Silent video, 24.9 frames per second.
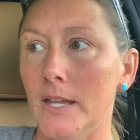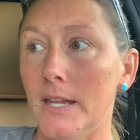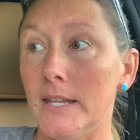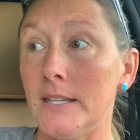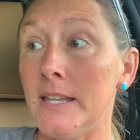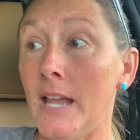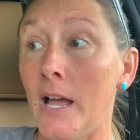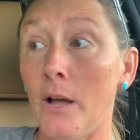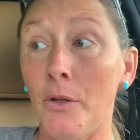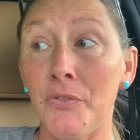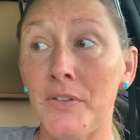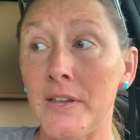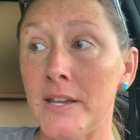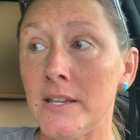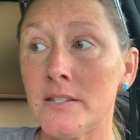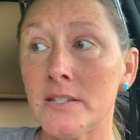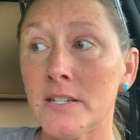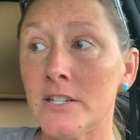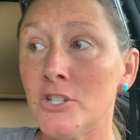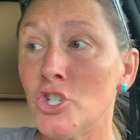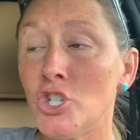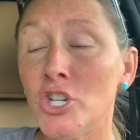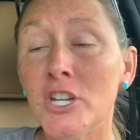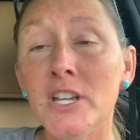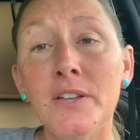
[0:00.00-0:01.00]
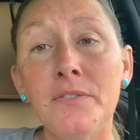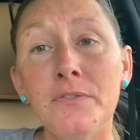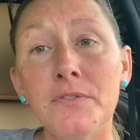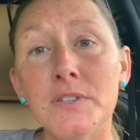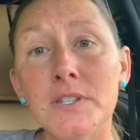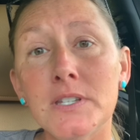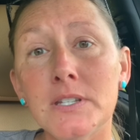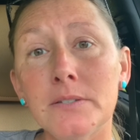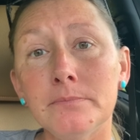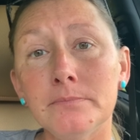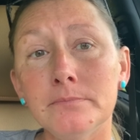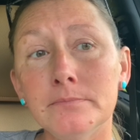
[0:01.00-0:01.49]
Now things can
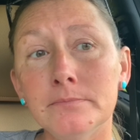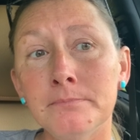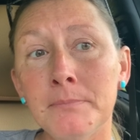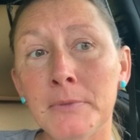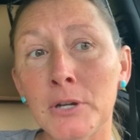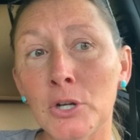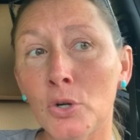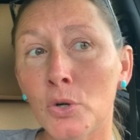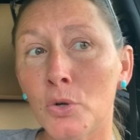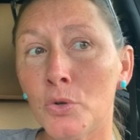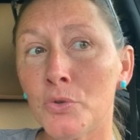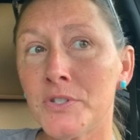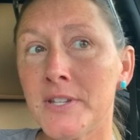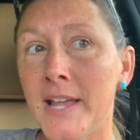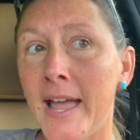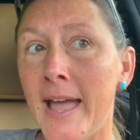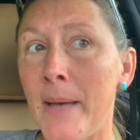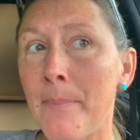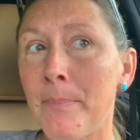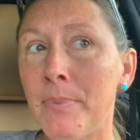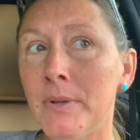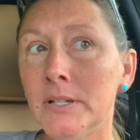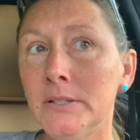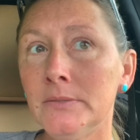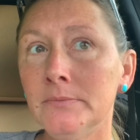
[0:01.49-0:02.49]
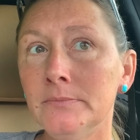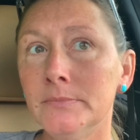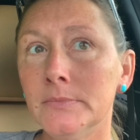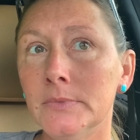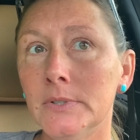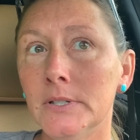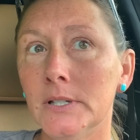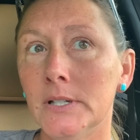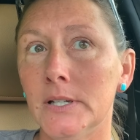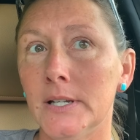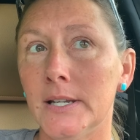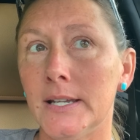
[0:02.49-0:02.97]
shift, miracles happen,
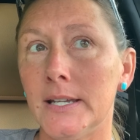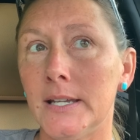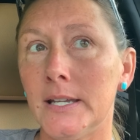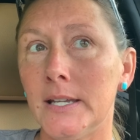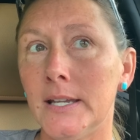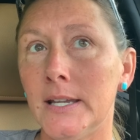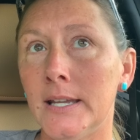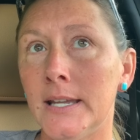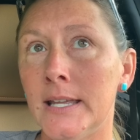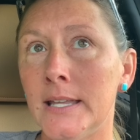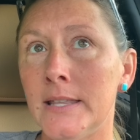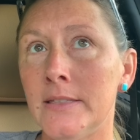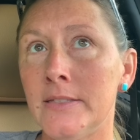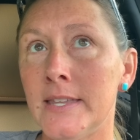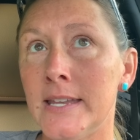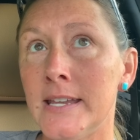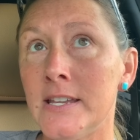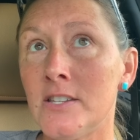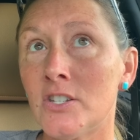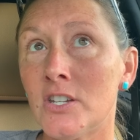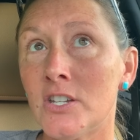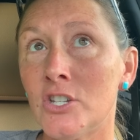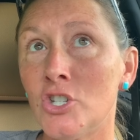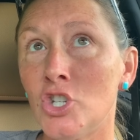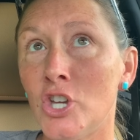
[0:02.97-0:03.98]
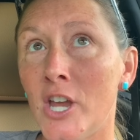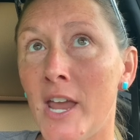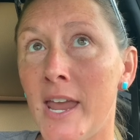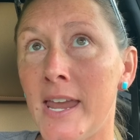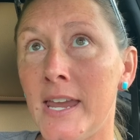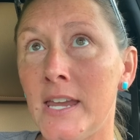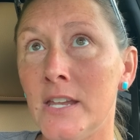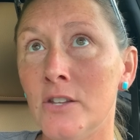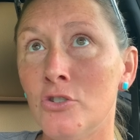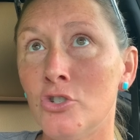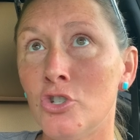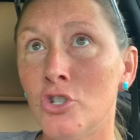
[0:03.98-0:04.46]
and things can
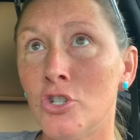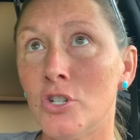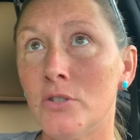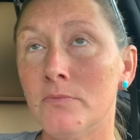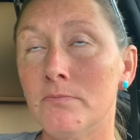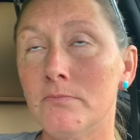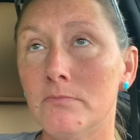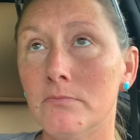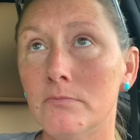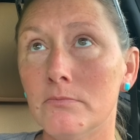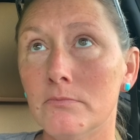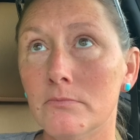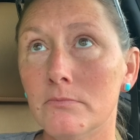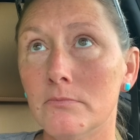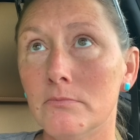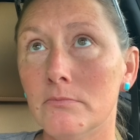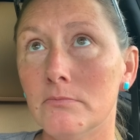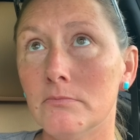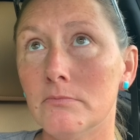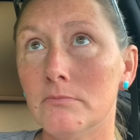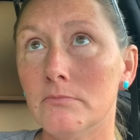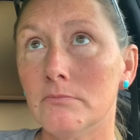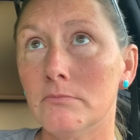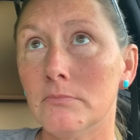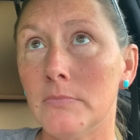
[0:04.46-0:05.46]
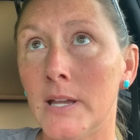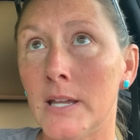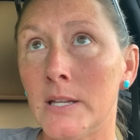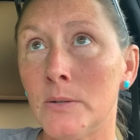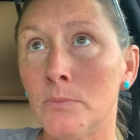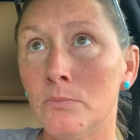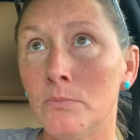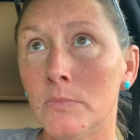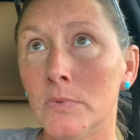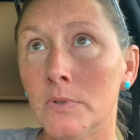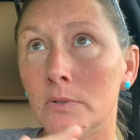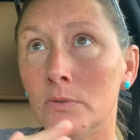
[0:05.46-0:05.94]
change
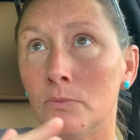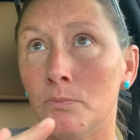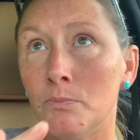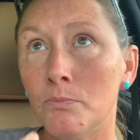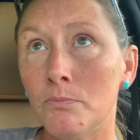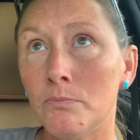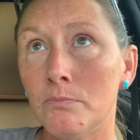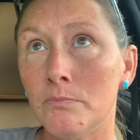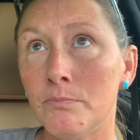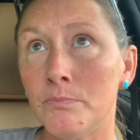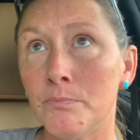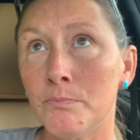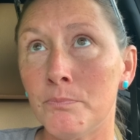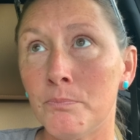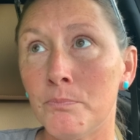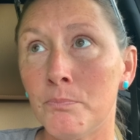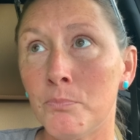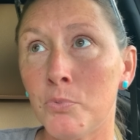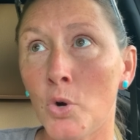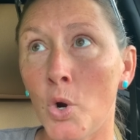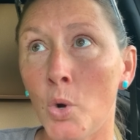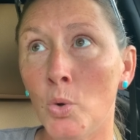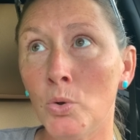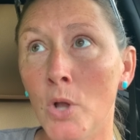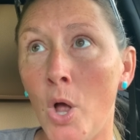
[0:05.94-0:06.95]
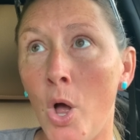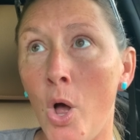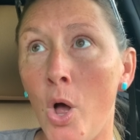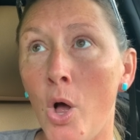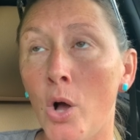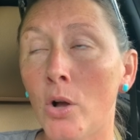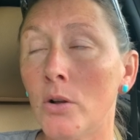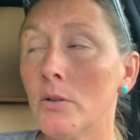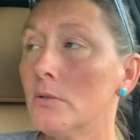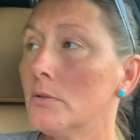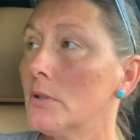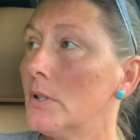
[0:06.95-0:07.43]
and
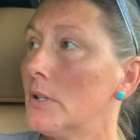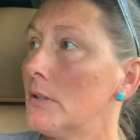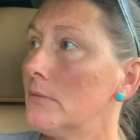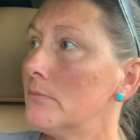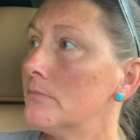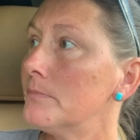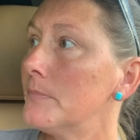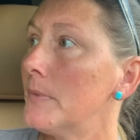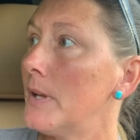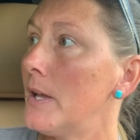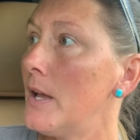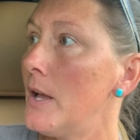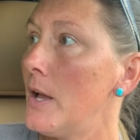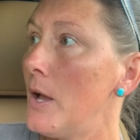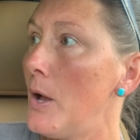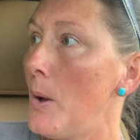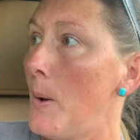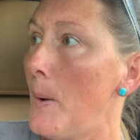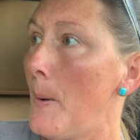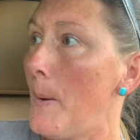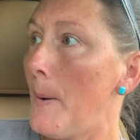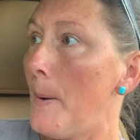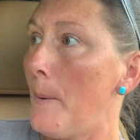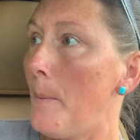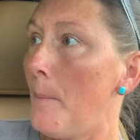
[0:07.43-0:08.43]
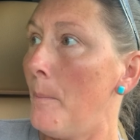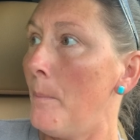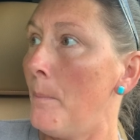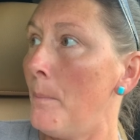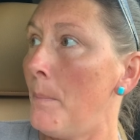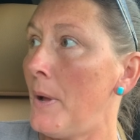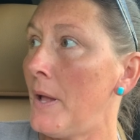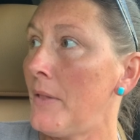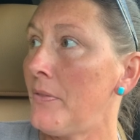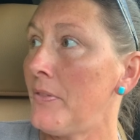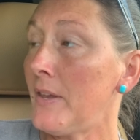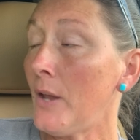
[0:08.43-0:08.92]
prolong.
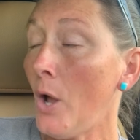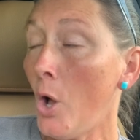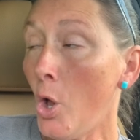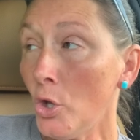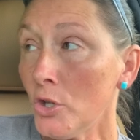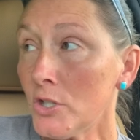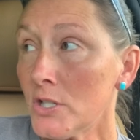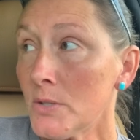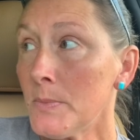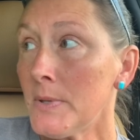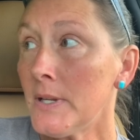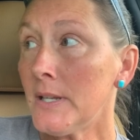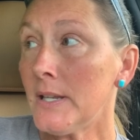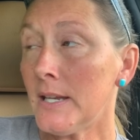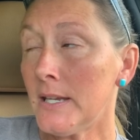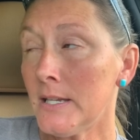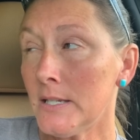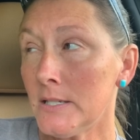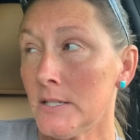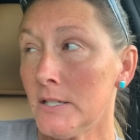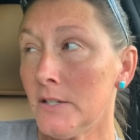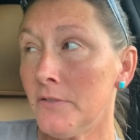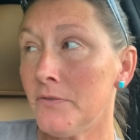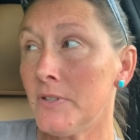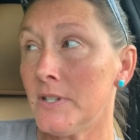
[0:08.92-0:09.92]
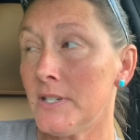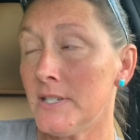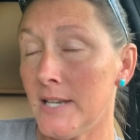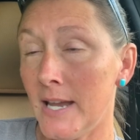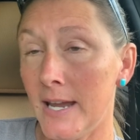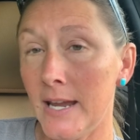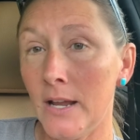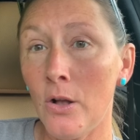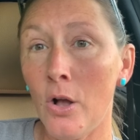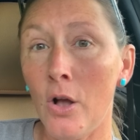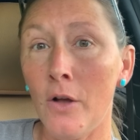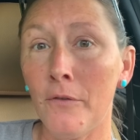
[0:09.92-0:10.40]
But the ultimate end of the
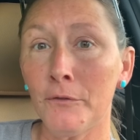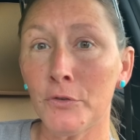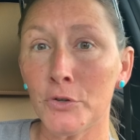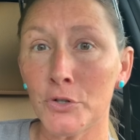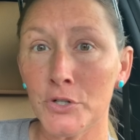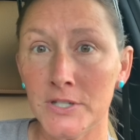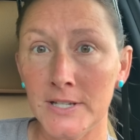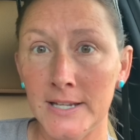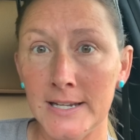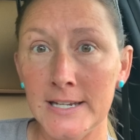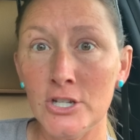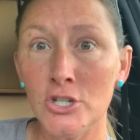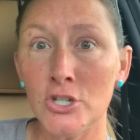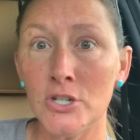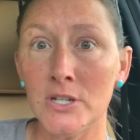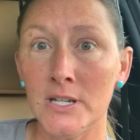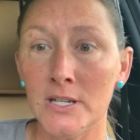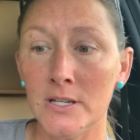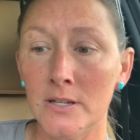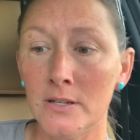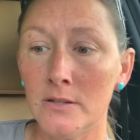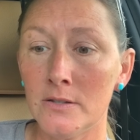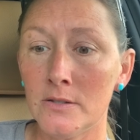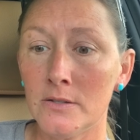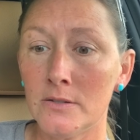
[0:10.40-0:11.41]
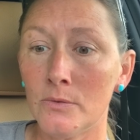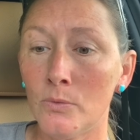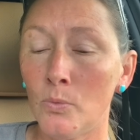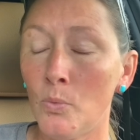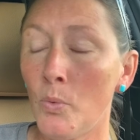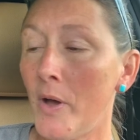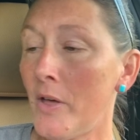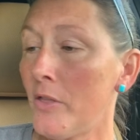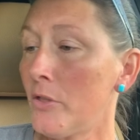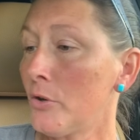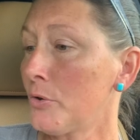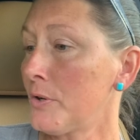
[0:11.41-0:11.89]
day conversation is
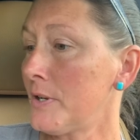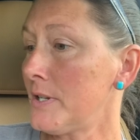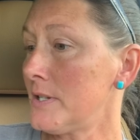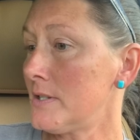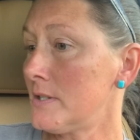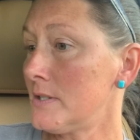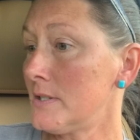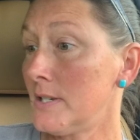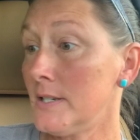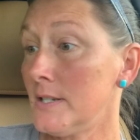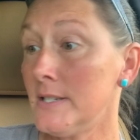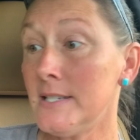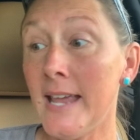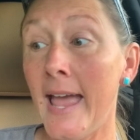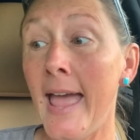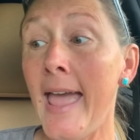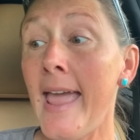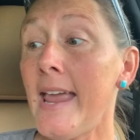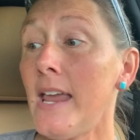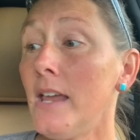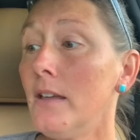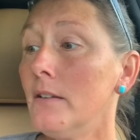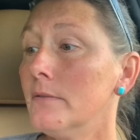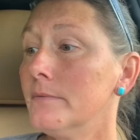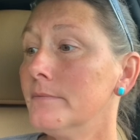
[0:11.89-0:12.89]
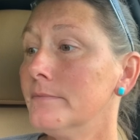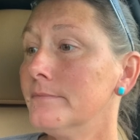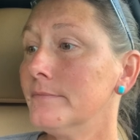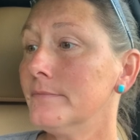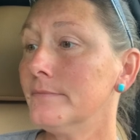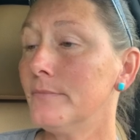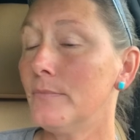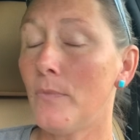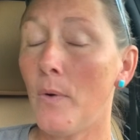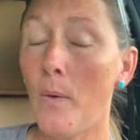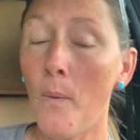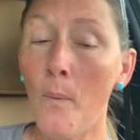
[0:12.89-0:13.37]
whether it's today,
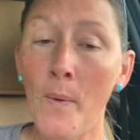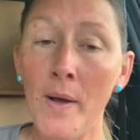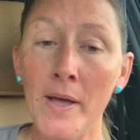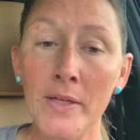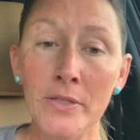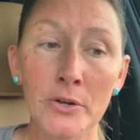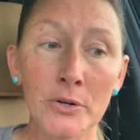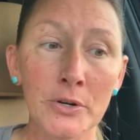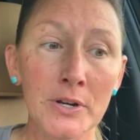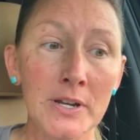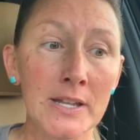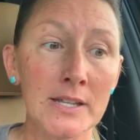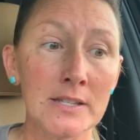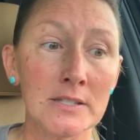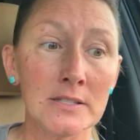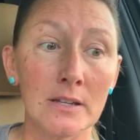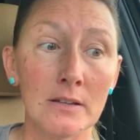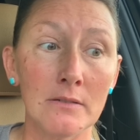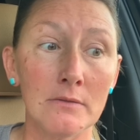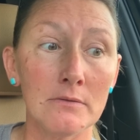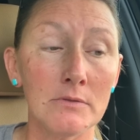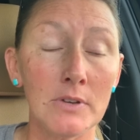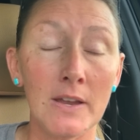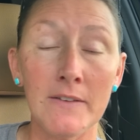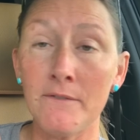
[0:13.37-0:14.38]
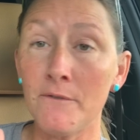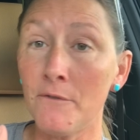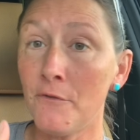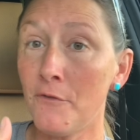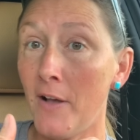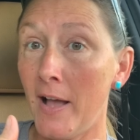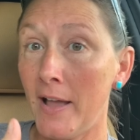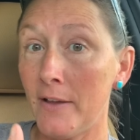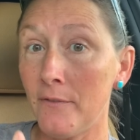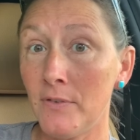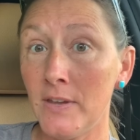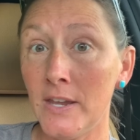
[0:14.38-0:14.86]
whether it's in
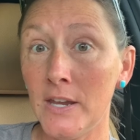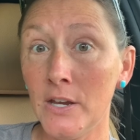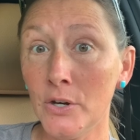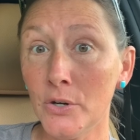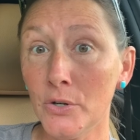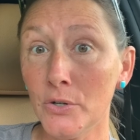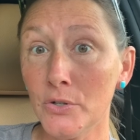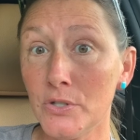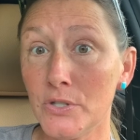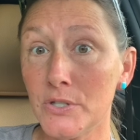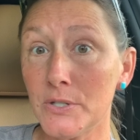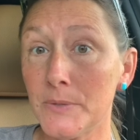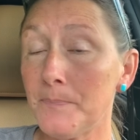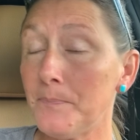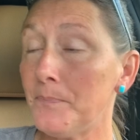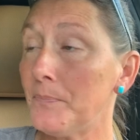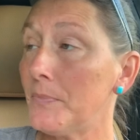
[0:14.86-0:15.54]
five years,